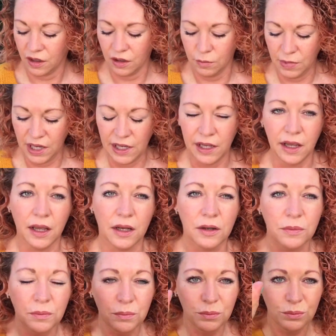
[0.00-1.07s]

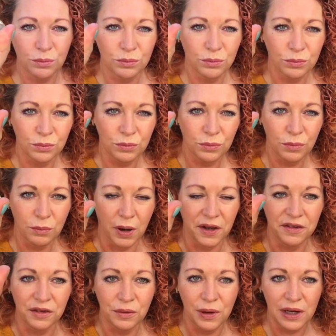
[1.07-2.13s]
Chameleon
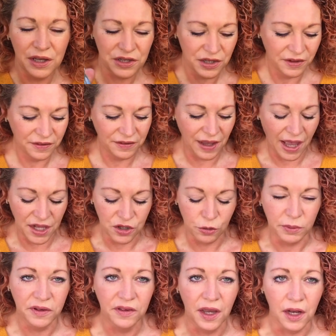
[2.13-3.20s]
by Zoologist, and
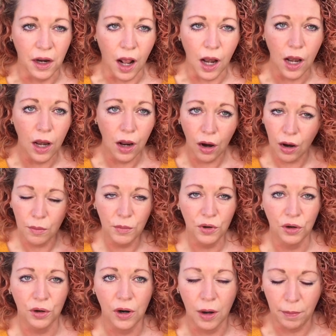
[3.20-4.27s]
you'll be seeing a lot
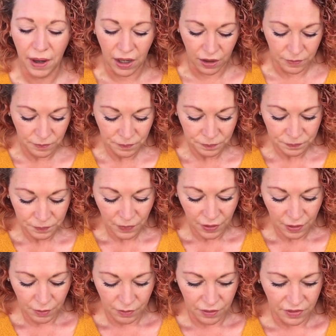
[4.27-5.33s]
more about
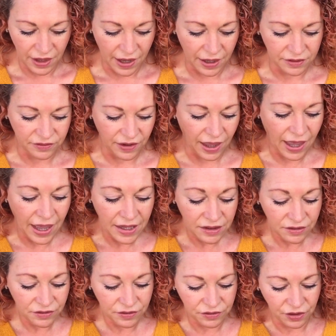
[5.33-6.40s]
that
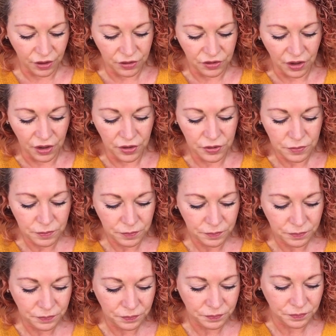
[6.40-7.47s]
and Dodo
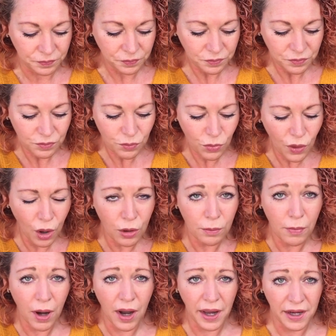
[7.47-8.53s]

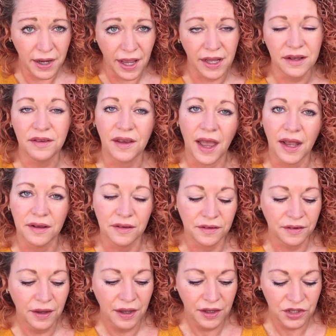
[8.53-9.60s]
on mine and
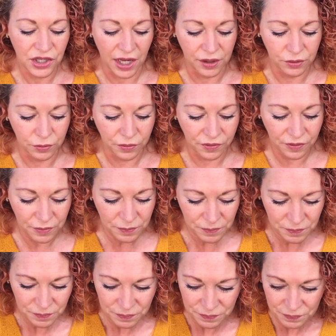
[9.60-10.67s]
Dan's channels.
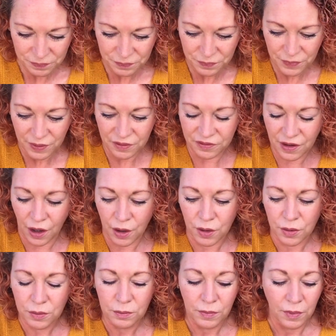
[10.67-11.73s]

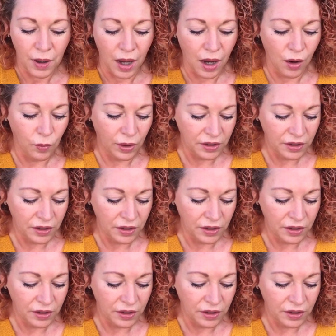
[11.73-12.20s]
So, I